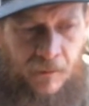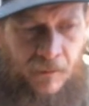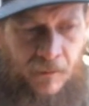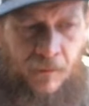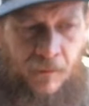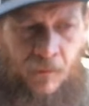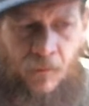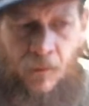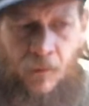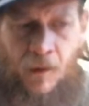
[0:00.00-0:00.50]

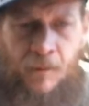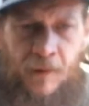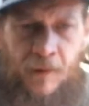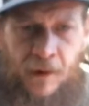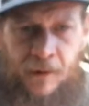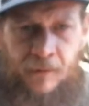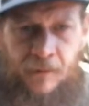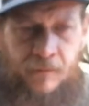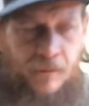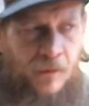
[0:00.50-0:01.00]

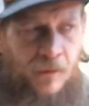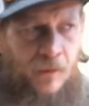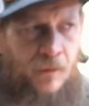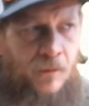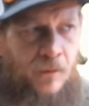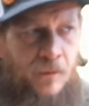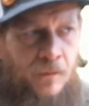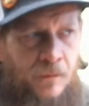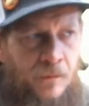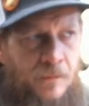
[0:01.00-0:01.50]
women
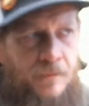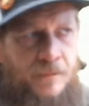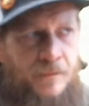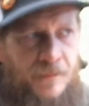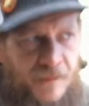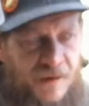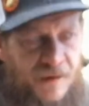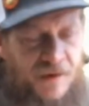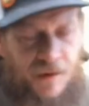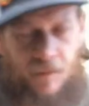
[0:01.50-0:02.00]
who
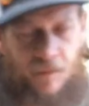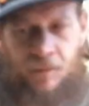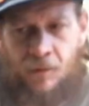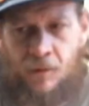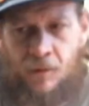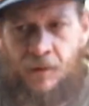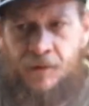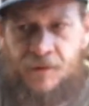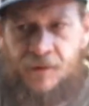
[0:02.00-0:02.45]
support